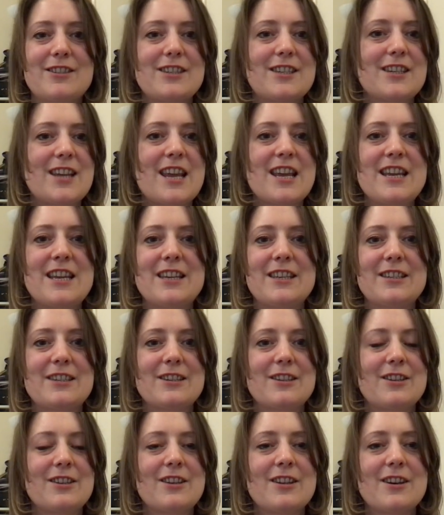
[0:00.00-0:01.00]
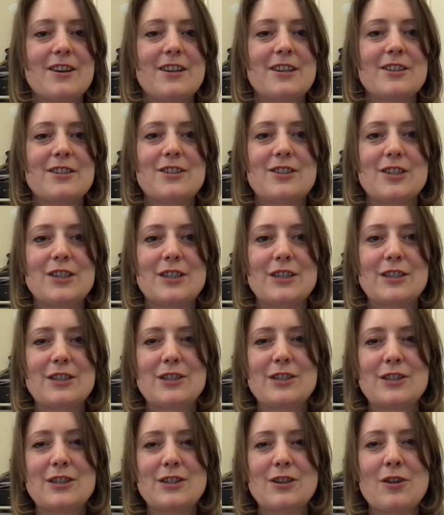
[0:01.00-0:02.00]
days and nights just
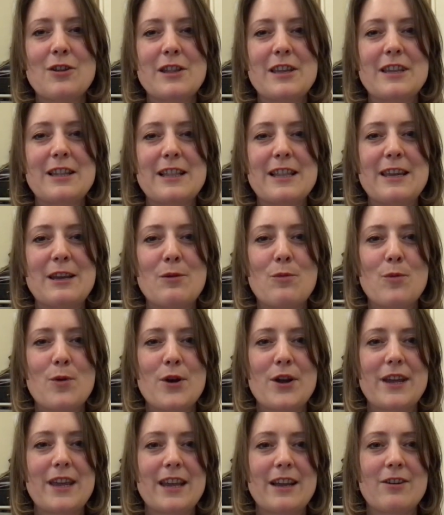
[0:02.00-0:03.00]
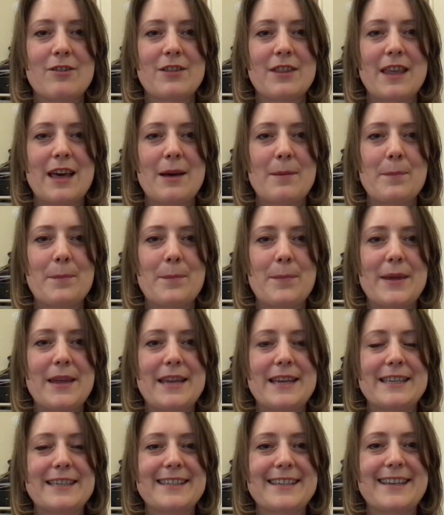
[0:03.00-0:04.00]
solidly working on that
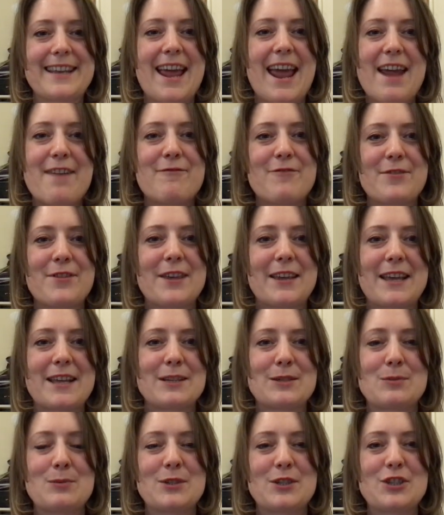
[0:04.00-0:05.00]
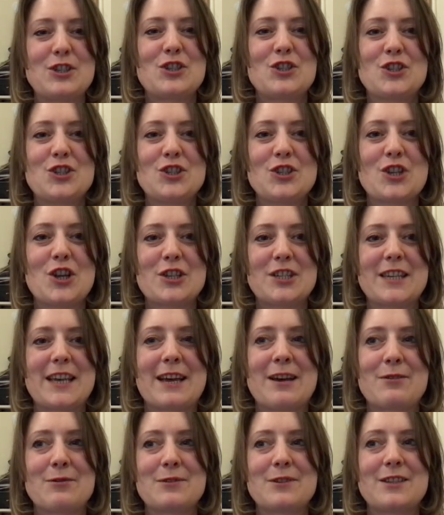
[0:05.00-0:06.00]
piece, and everything else was just shut
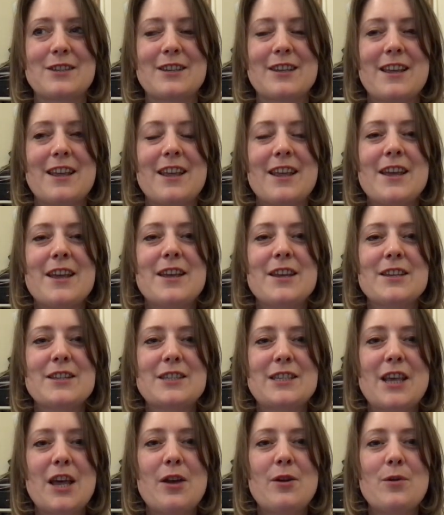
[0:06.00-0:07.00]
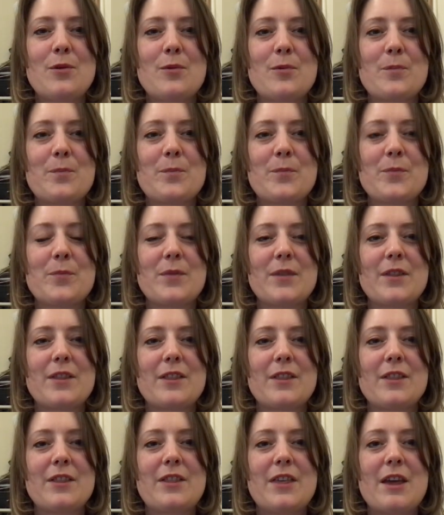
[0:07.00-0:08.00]
out. So
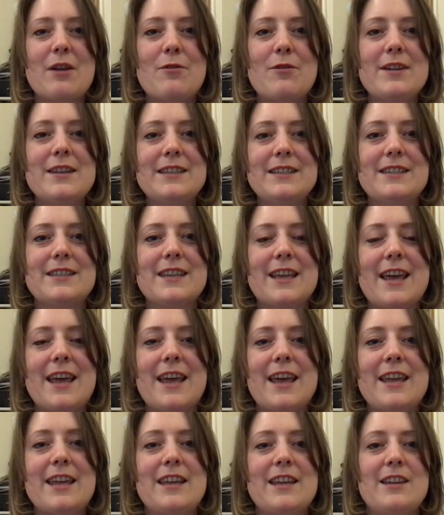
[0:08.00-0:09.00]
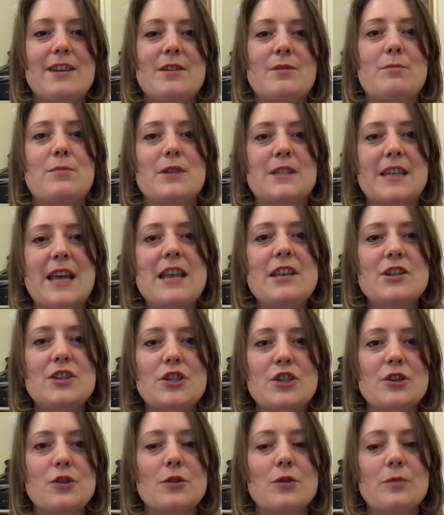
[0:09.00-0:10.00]
there is a
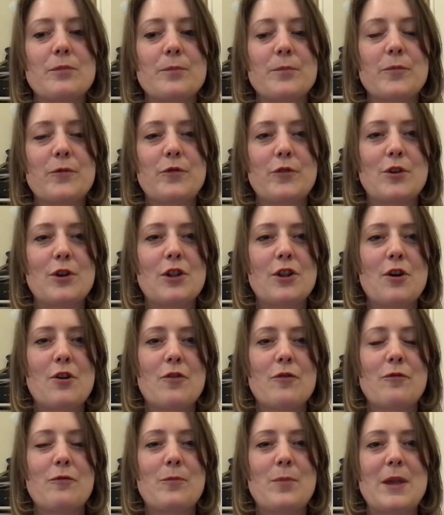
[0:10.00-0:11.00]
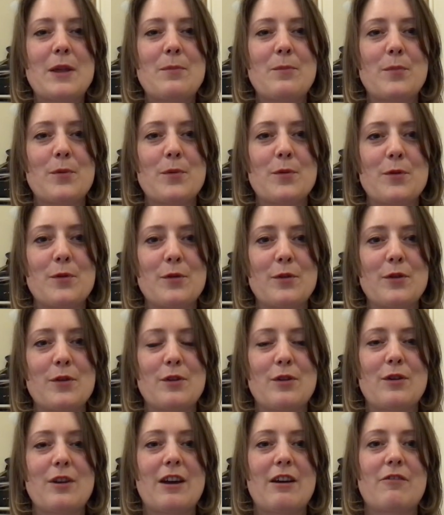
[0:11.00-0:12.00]
potential for a lot of people
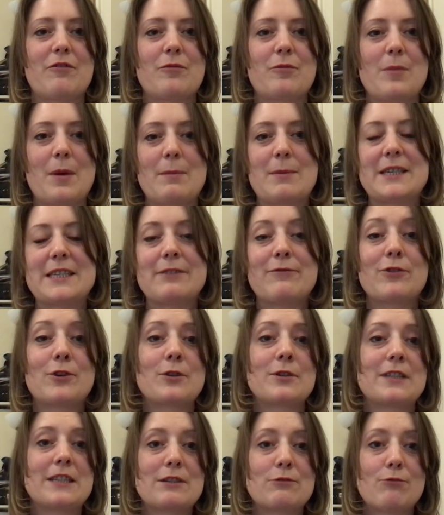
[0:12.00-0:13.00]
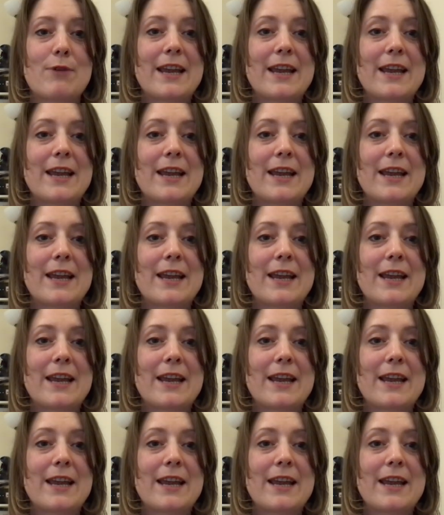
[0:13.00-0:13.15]
who have maybe difficulties